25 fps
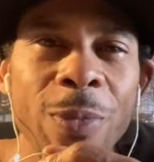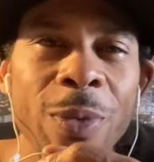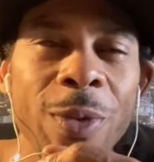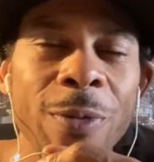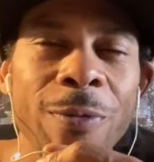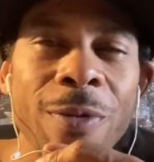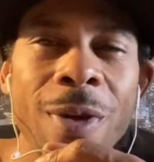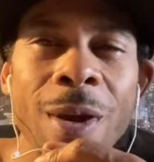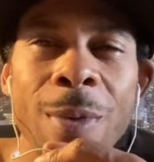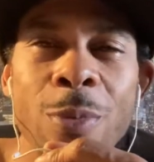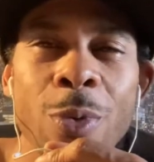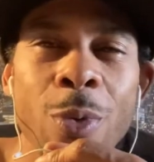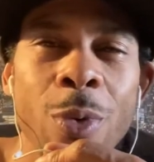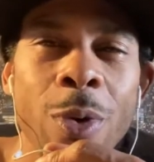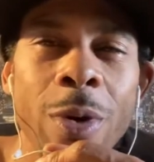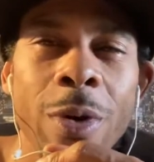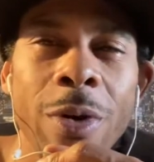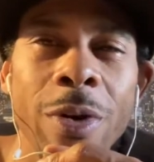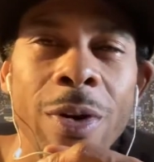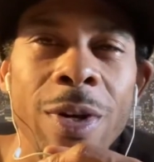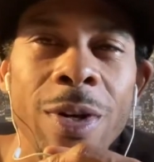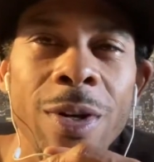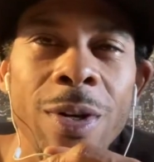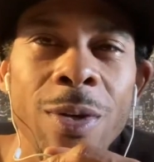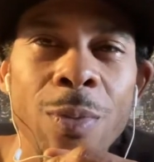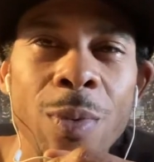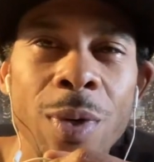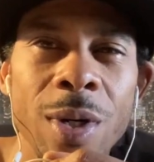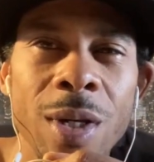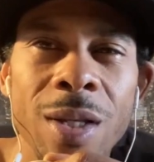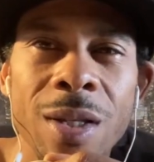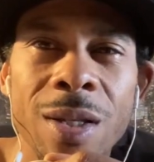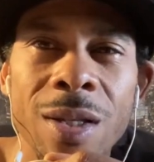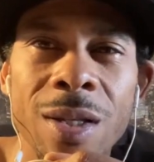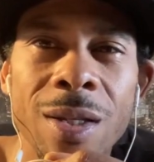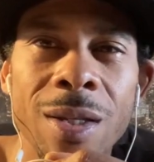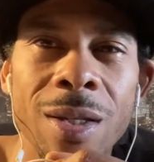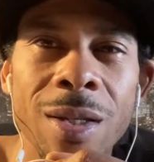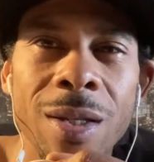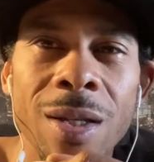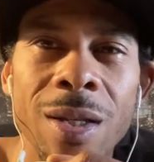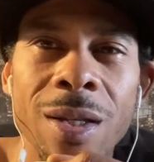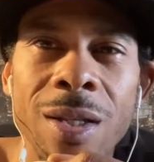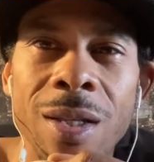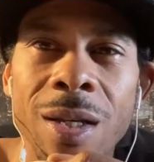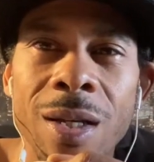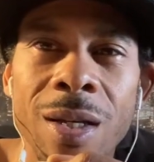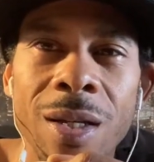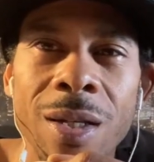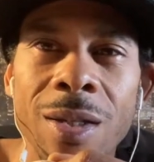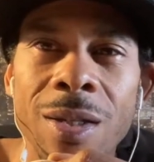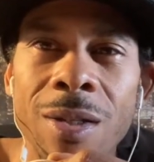February, when this thing